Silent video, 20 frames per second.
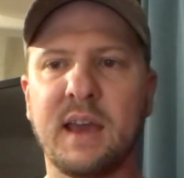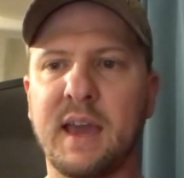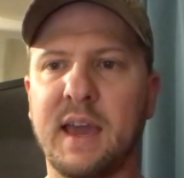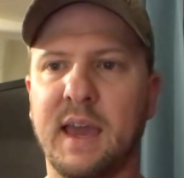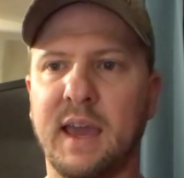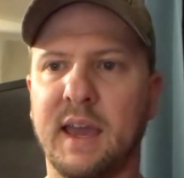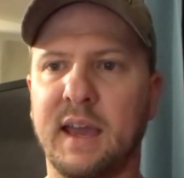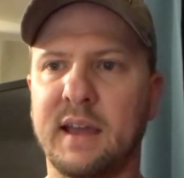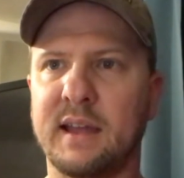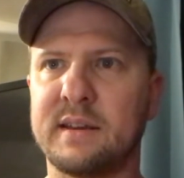
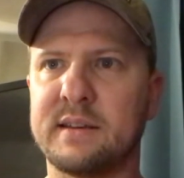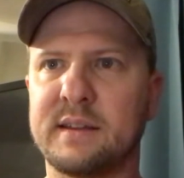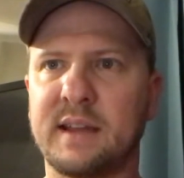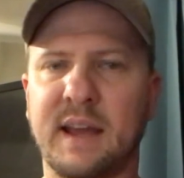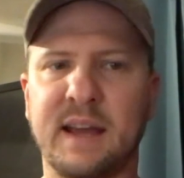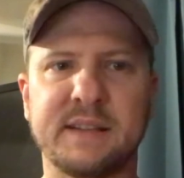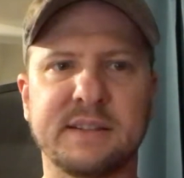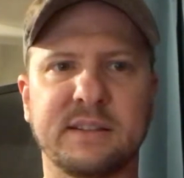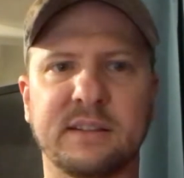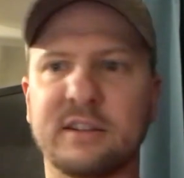And
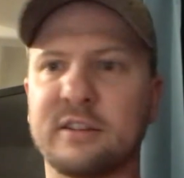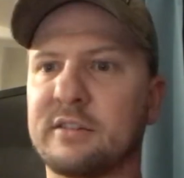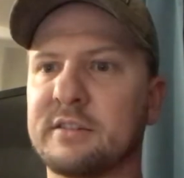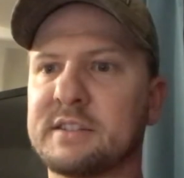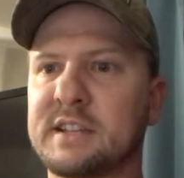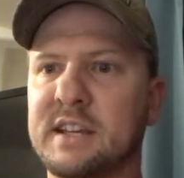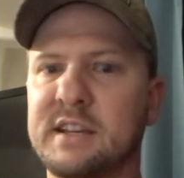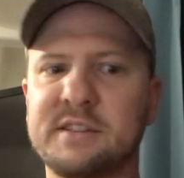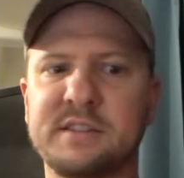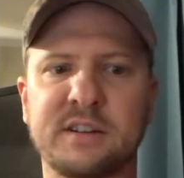as a little
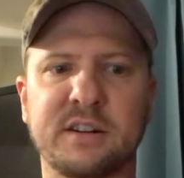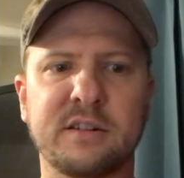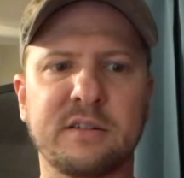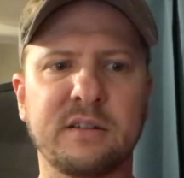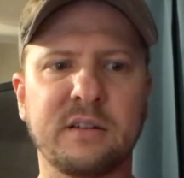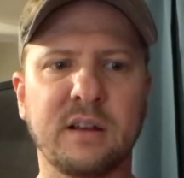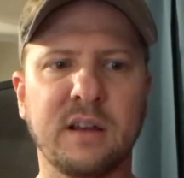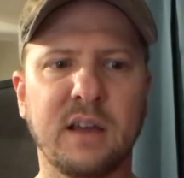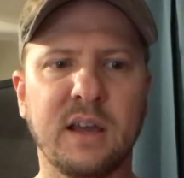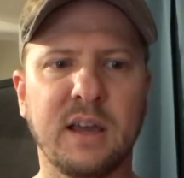teaser,
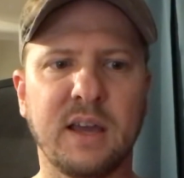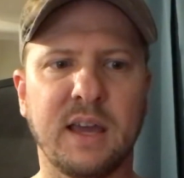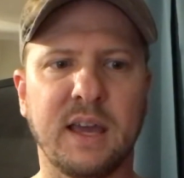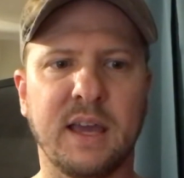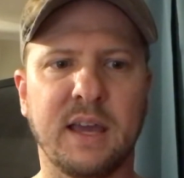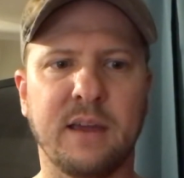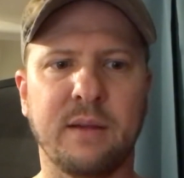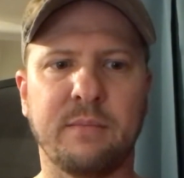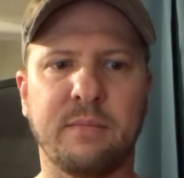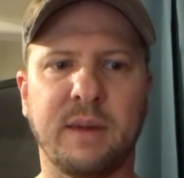
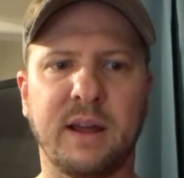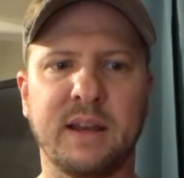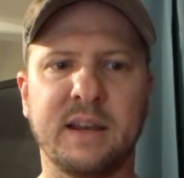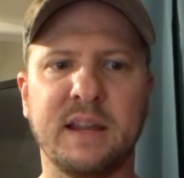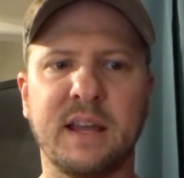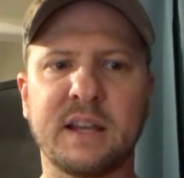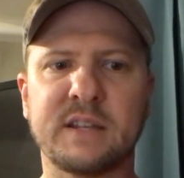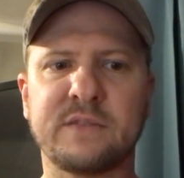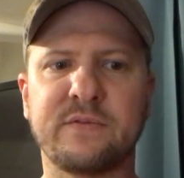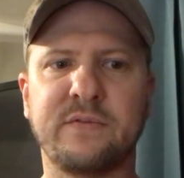in my
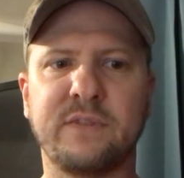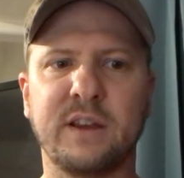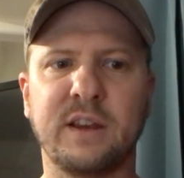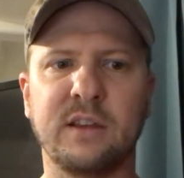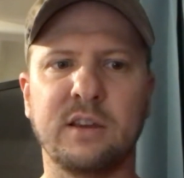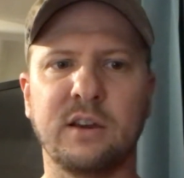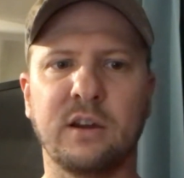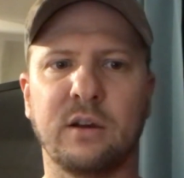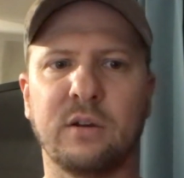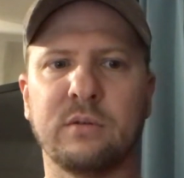next
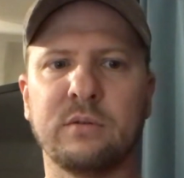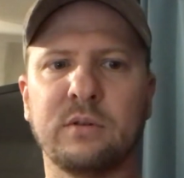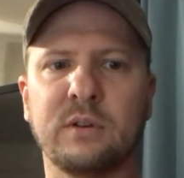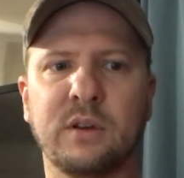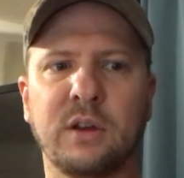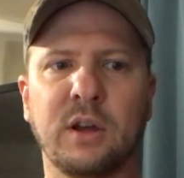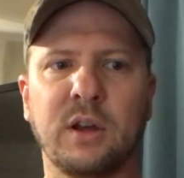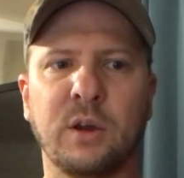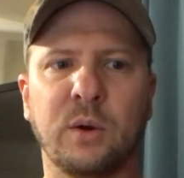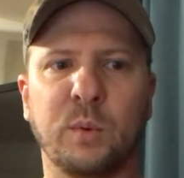video,
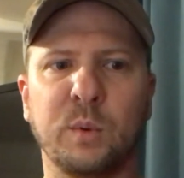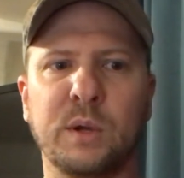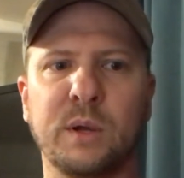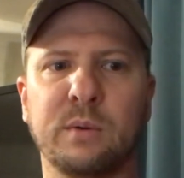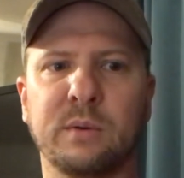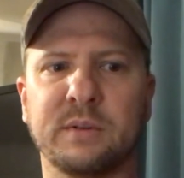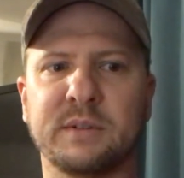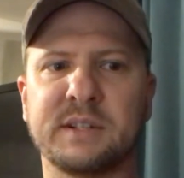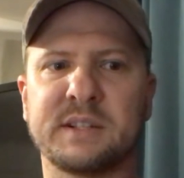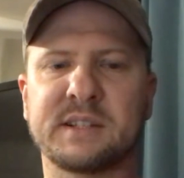we
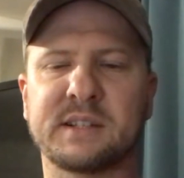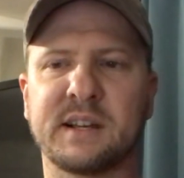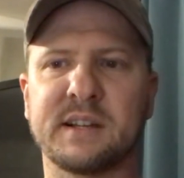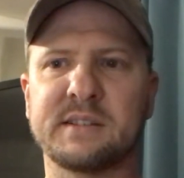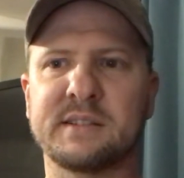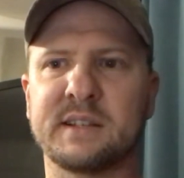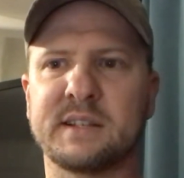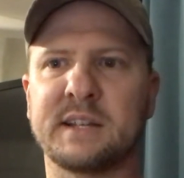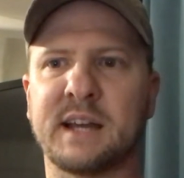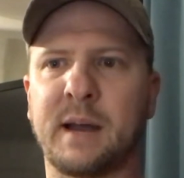will discuss
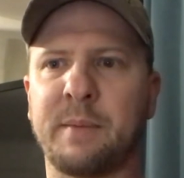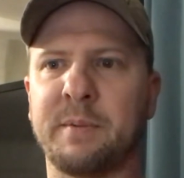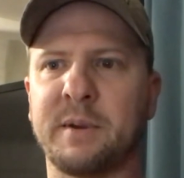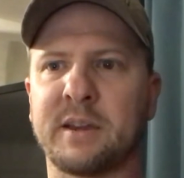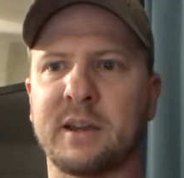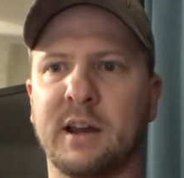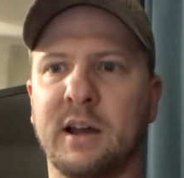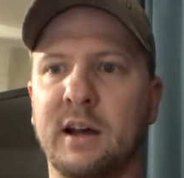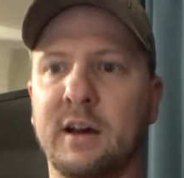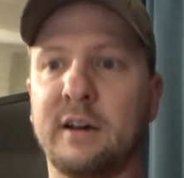the topic
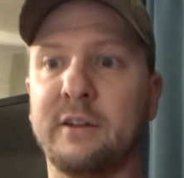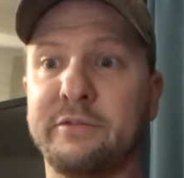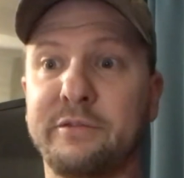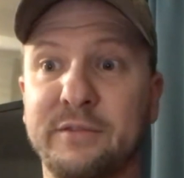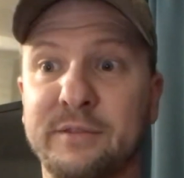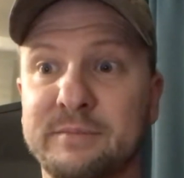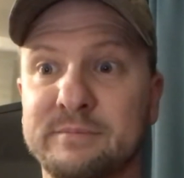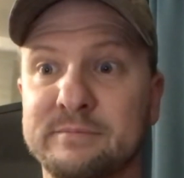of